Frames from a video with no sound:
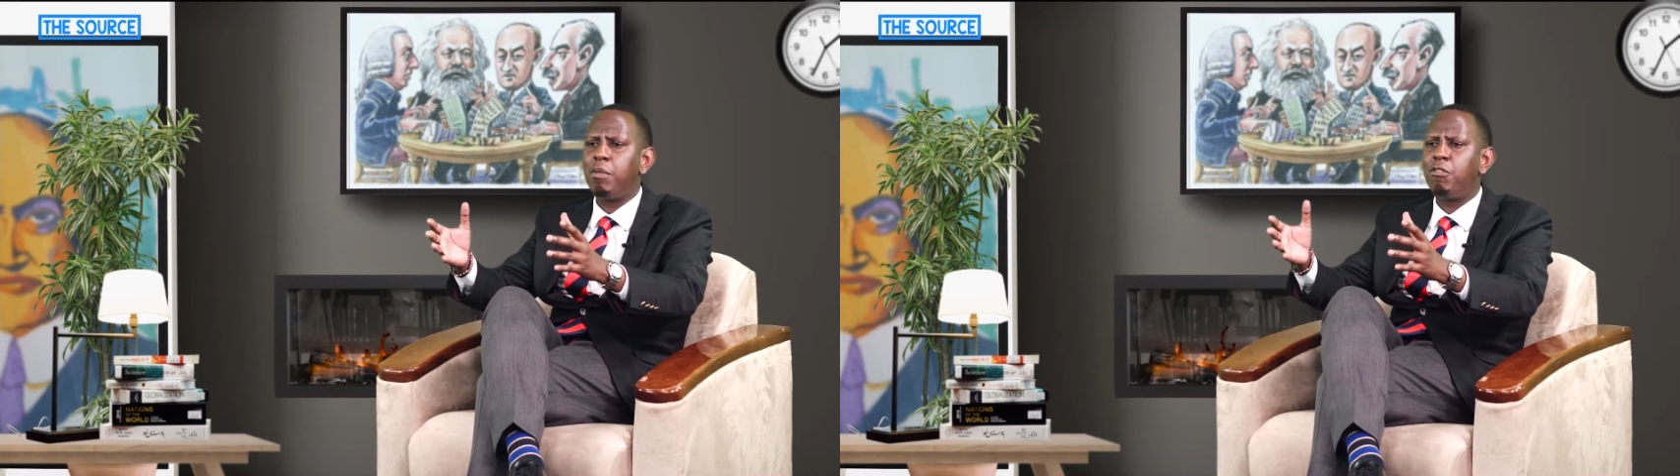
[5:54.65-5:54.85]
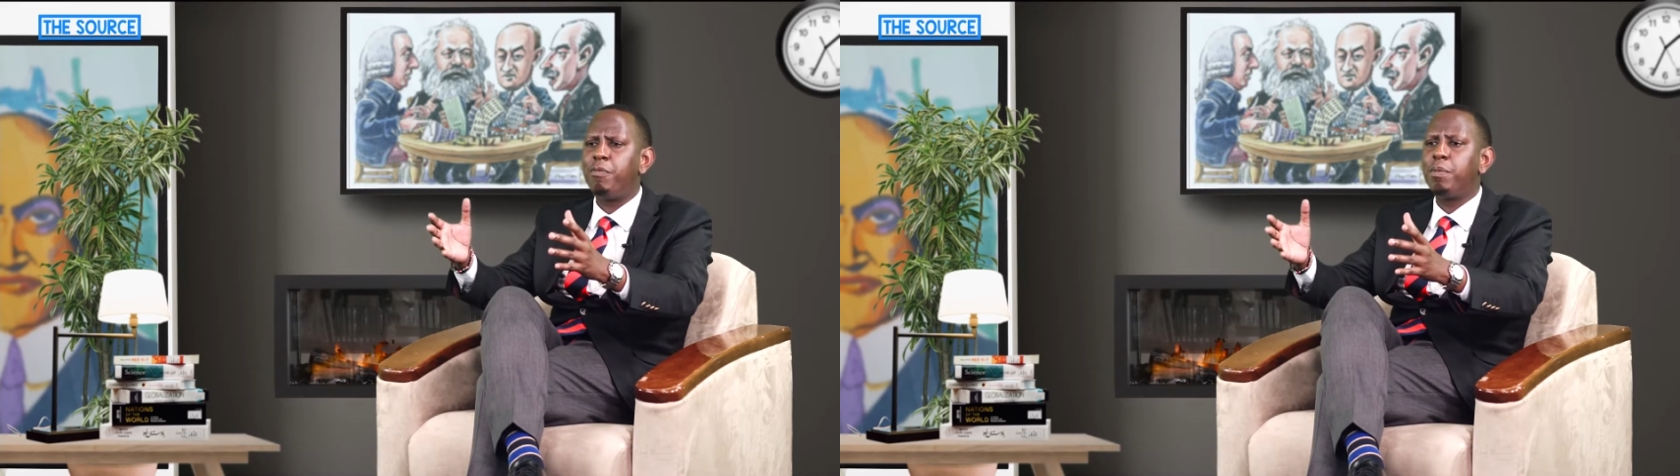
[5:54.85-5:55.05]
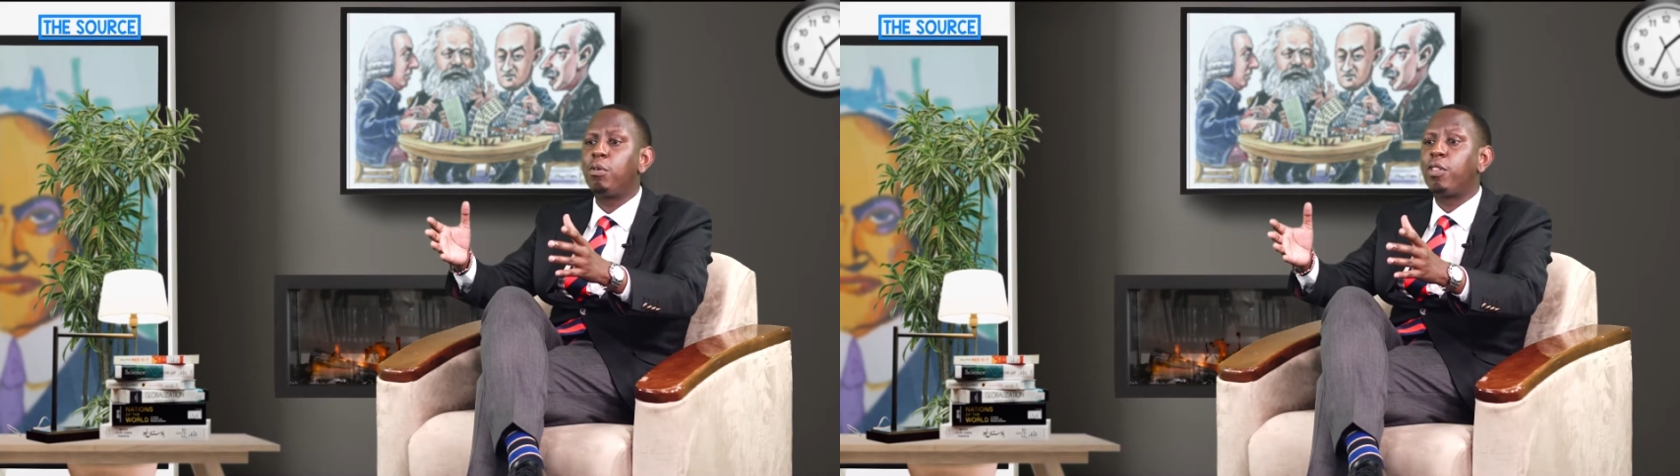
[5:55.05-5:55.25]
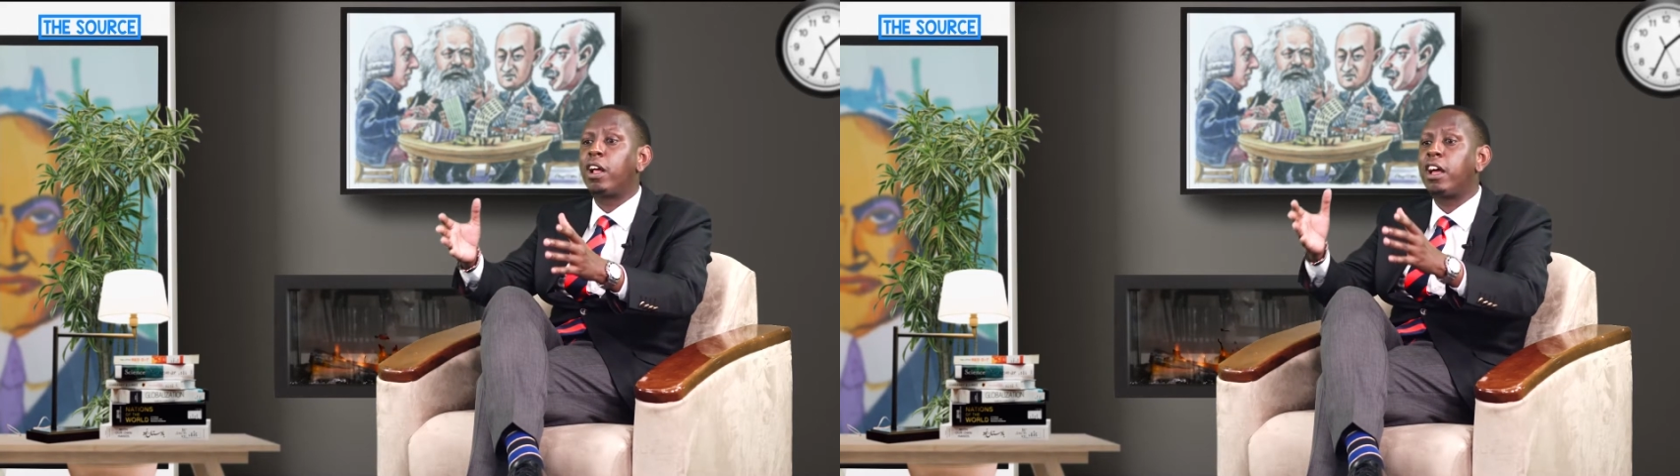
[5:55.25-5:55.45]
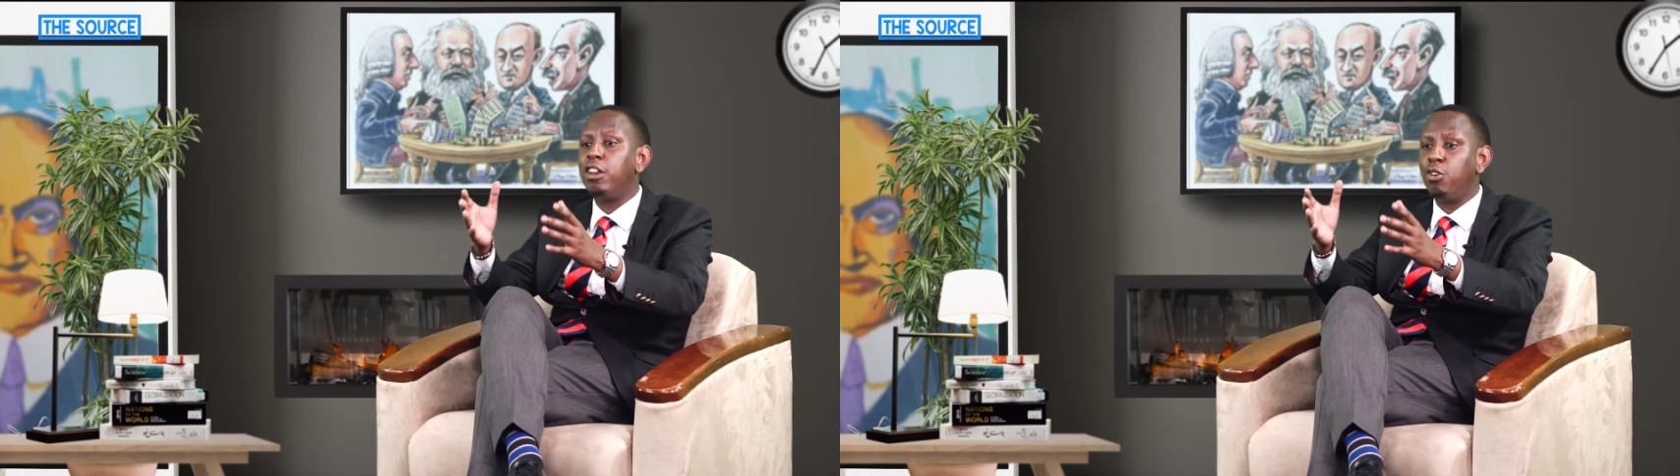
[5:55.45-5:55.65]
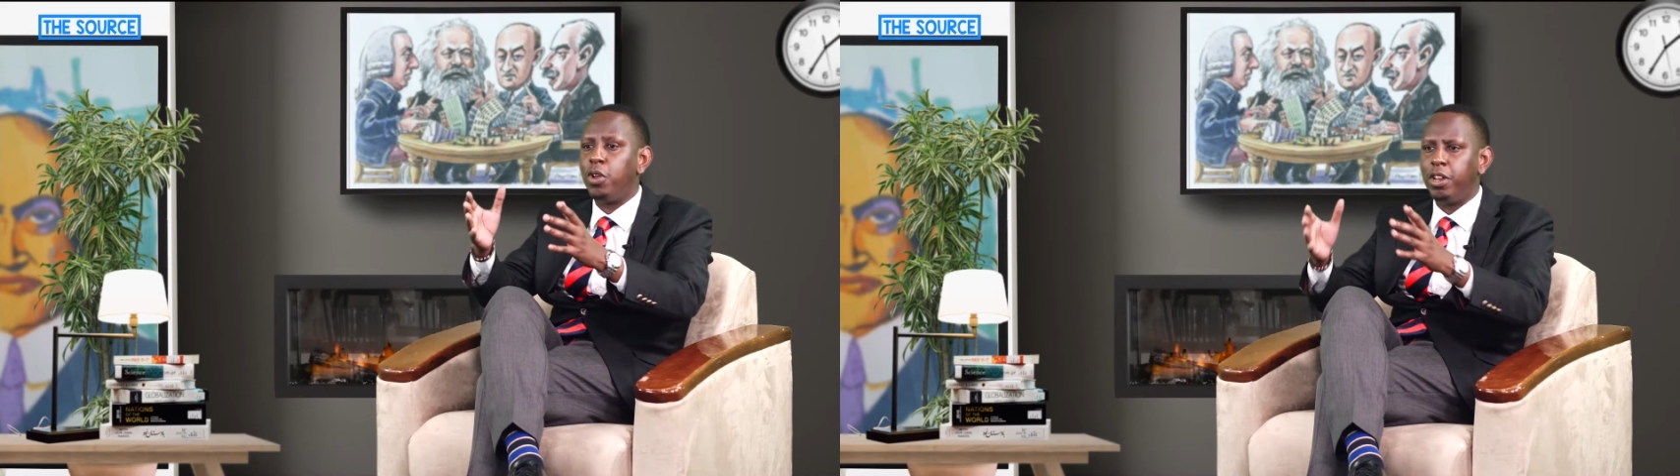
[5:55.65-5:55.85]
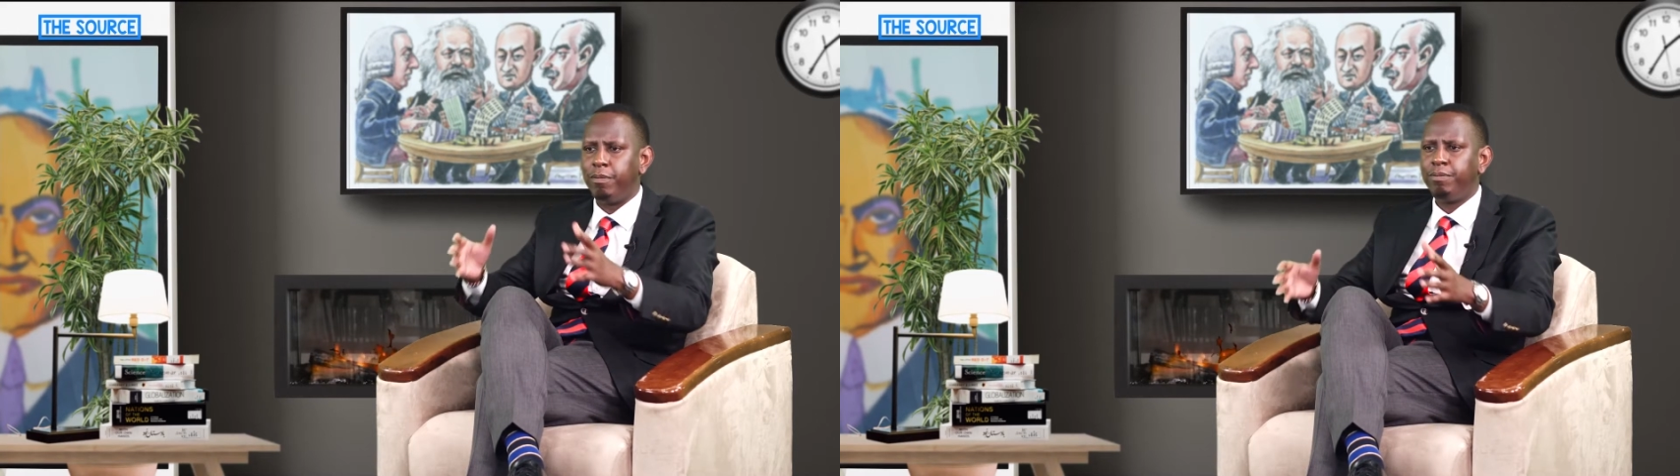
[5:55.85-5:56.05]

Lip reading: of people that can do it.